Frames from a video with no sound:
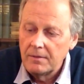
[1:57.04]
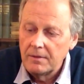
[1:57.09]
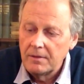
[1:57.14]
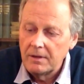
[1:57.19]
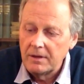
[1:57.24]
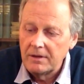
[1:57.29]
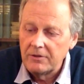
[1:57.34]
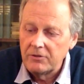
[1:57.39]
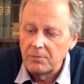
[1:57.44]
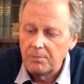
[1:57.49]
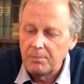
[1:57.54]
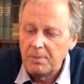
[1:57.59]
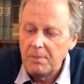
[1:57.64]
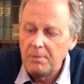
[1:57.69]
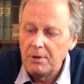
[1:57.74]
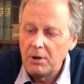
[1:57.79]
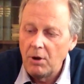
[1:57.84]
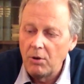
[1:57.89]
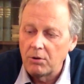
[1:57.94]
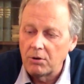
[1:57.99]
It's a
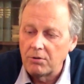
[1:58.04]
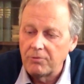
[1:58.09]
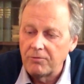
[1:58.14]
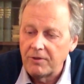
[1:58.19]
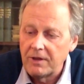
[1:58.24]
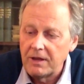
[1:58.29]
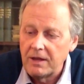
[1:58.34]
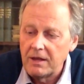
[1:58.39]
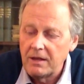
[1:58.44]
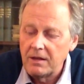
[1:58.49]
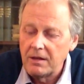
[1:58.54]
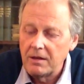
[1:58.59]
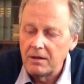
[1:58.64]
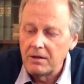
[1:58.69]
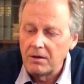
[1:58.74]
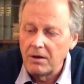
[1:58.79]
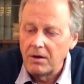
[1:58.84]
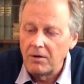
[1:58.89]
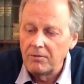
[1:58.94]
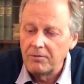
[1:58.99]
bibliography
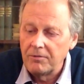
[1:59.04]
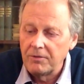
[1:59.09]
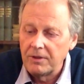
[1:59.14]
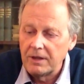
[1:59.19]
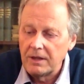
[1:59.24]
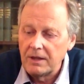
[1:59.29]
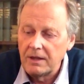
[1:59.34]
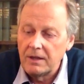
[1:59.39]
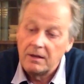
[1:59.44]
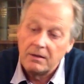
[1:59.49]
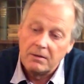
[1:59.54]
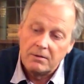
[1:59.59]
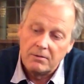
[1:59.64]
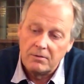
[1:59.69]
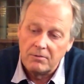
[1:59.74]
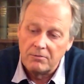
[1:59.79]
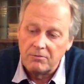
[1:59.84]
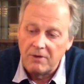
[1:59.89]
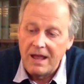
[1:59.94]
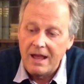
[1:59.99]
of the
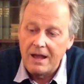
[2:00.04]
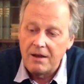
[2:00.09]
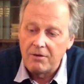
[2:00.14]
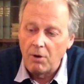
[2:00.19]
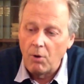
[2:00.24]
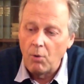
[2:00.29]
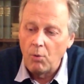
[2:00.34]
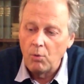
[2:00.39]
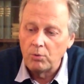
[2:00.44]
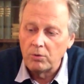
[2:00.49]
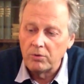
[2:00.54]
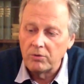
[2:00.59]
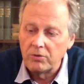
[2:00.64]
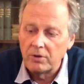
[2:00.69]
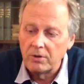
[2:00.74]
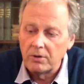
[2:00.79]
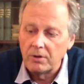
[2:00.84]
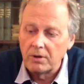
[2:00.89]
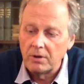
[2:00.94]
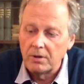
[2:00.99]
rare old
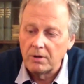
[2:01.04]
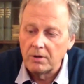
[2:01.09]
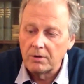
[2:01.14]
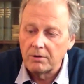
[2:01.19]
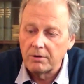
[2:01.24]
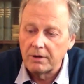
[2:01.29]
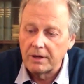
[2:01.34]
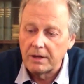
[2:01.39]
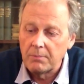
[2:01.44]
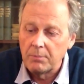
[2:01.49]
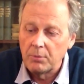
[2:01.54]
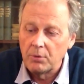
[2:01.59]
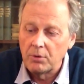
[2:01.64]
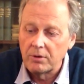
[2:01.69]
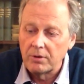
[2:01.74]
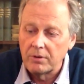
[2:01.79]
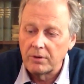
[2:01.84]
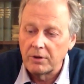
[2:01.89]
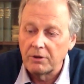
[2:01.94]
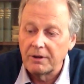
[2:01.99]
cricket
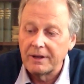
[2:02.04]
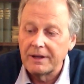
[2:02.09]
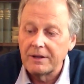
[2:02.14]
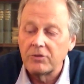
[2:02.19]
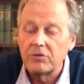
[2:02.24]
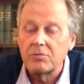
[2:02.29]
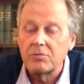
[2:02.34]
book, The Cricketer's